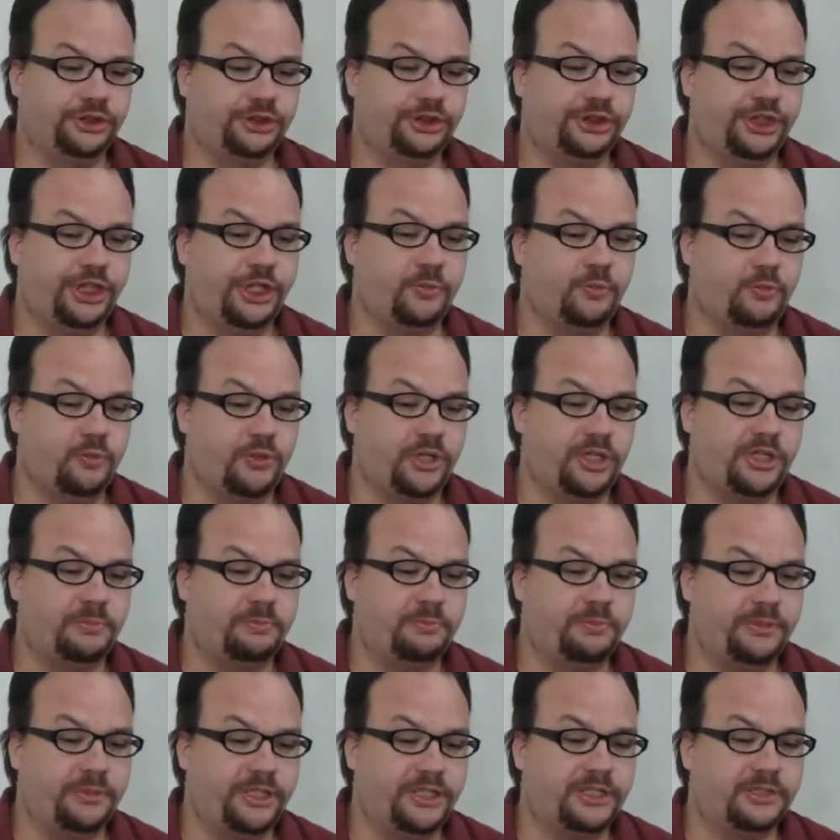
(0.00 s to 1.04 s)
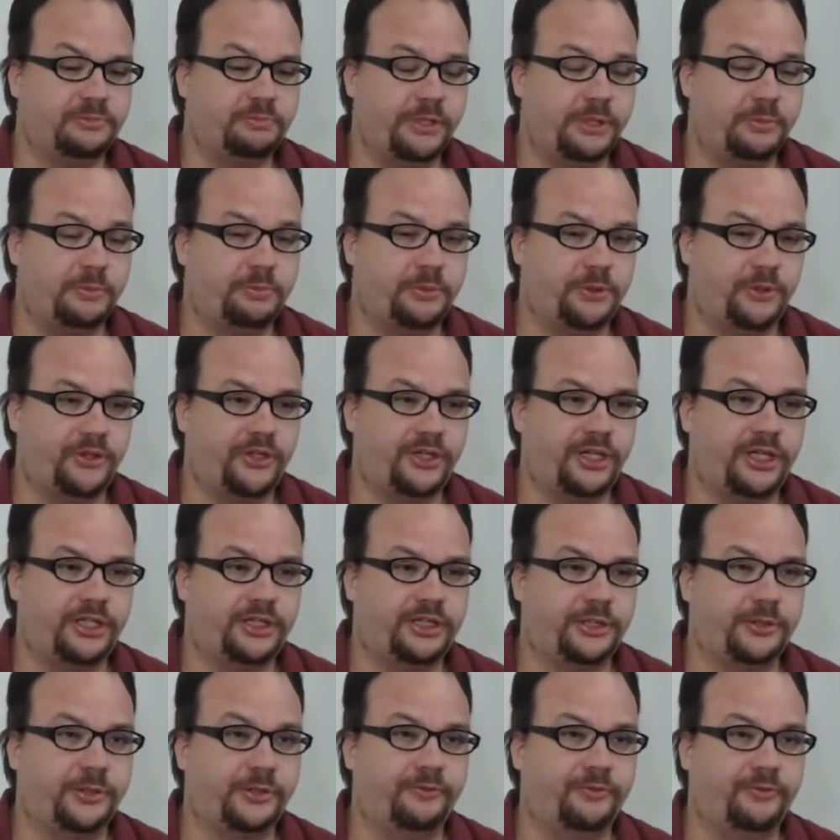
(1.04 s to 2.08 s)
she won because people
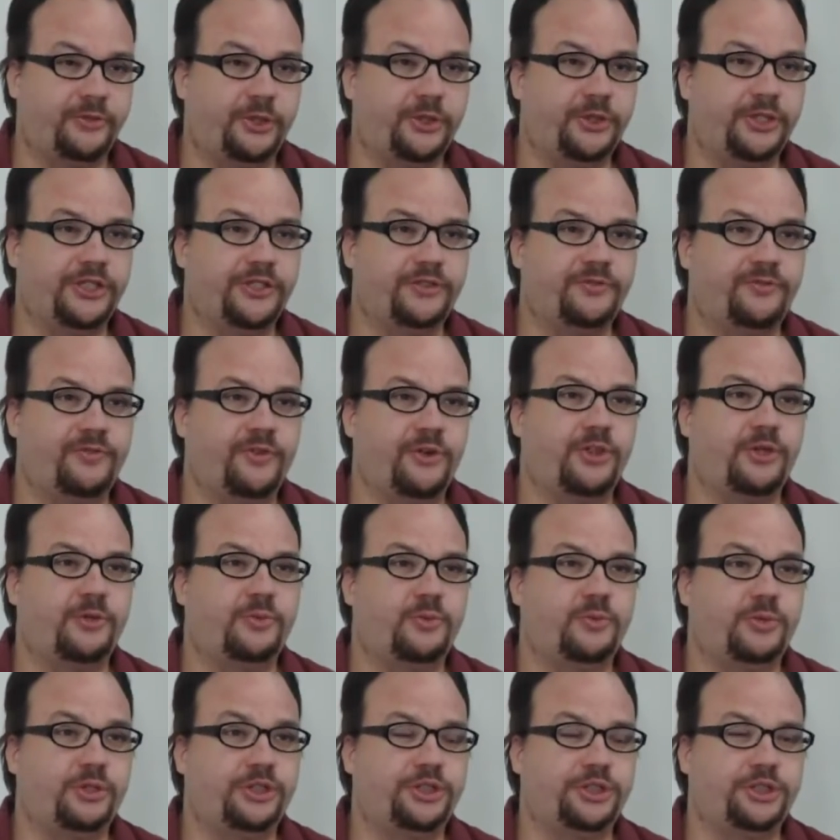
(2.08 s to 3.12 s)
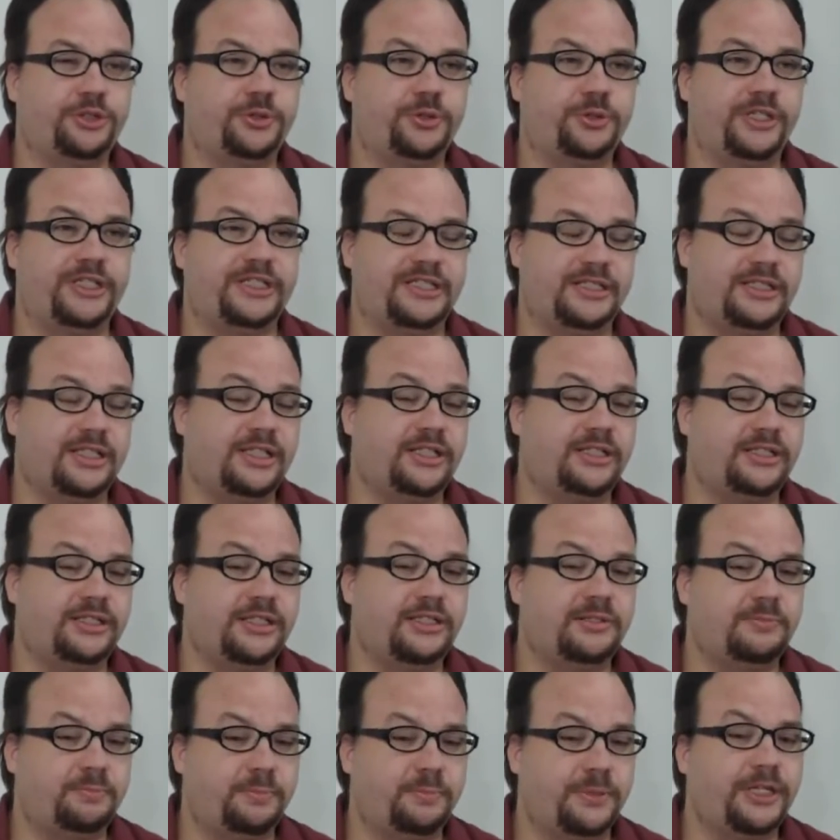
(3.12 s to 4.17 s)
thought they were voting for the worst dressed
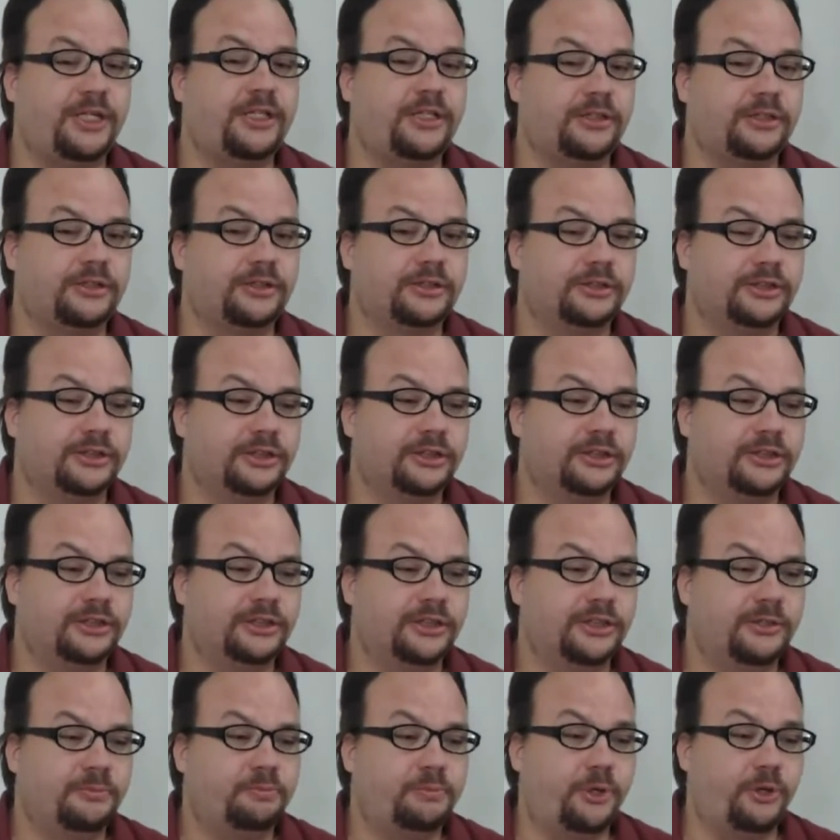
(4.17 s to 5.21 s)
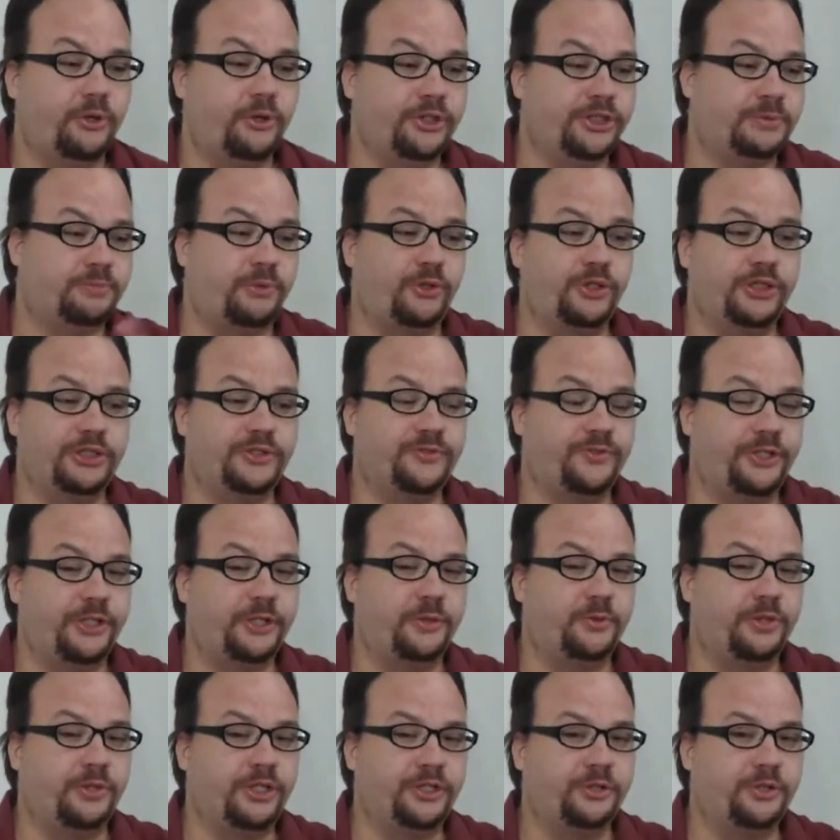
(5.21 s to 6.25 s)
sentient being. Bonus points for
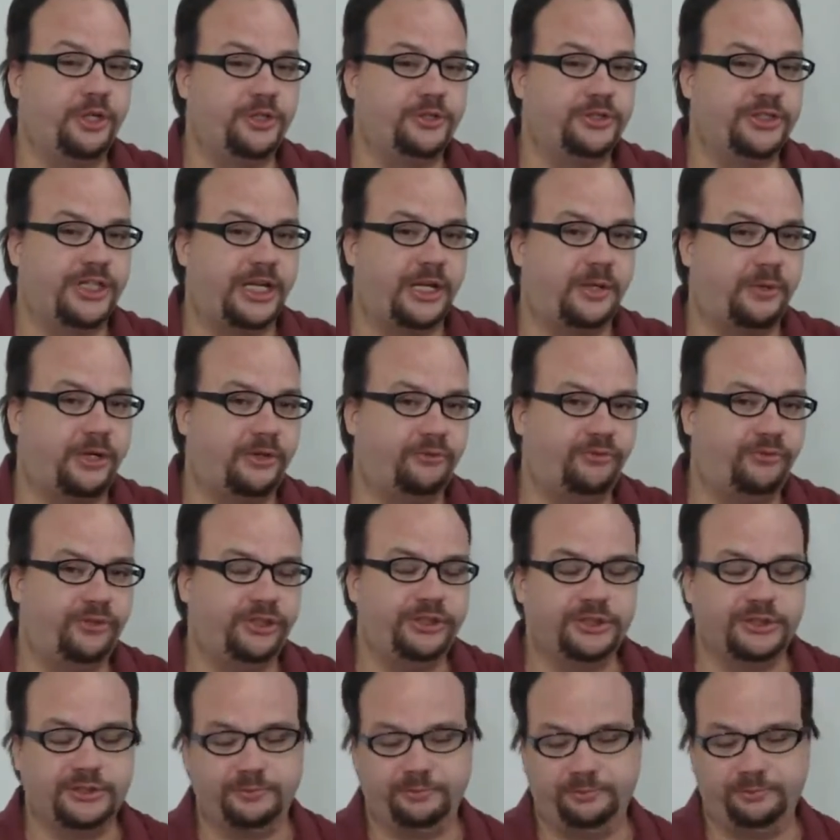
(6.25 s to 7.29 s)
anyone who knows that reference.